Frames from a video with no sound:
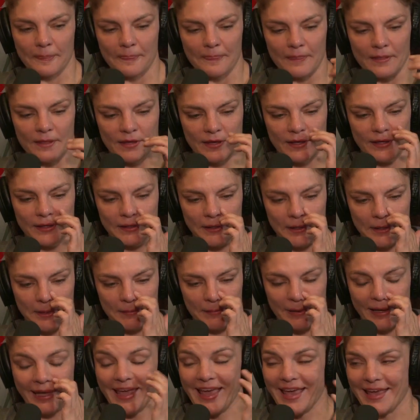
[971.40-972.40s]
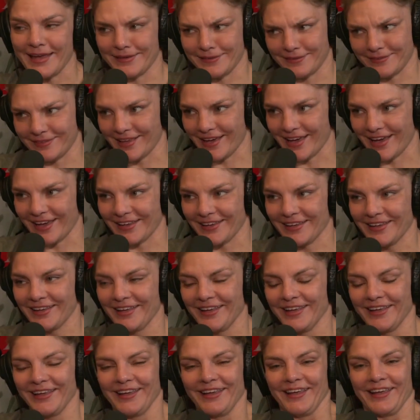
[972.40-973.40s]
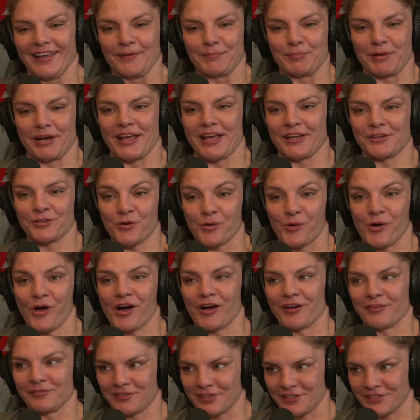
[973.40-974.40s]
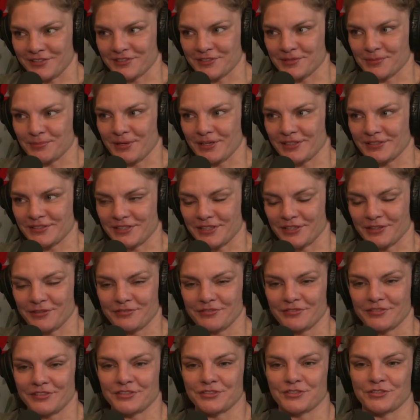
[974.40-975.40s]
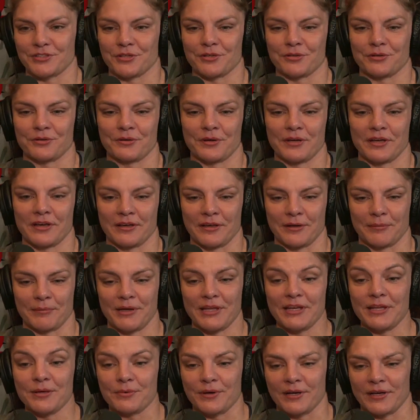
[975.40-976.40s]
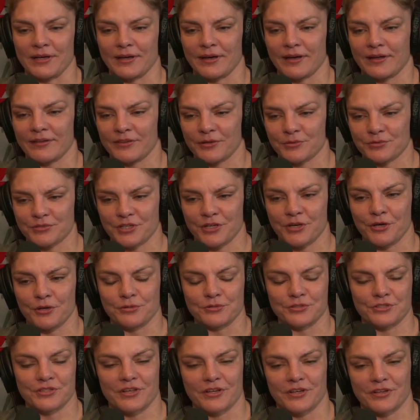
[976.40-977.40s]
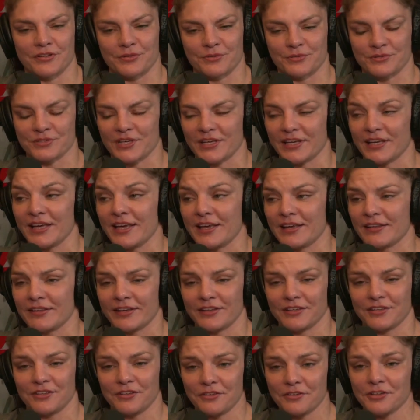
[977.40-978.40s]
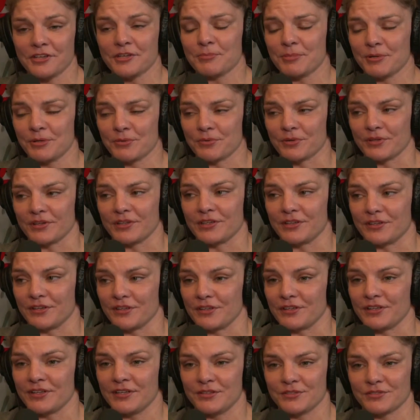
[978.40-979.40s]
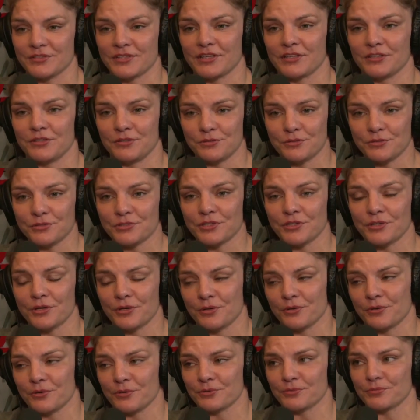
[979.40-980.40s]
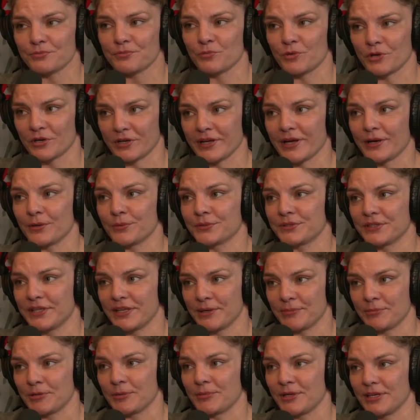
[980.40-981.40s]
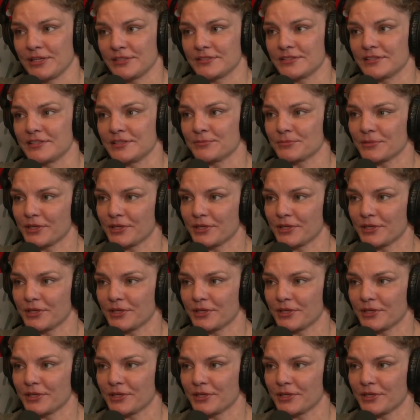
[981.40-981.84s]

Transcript: And I hated that. Yeah. But I had no confidence in myself. And so anyway, there was a coach there that was like, hey, like, you're going to be really good. He was like, you should go work out with the MMA team.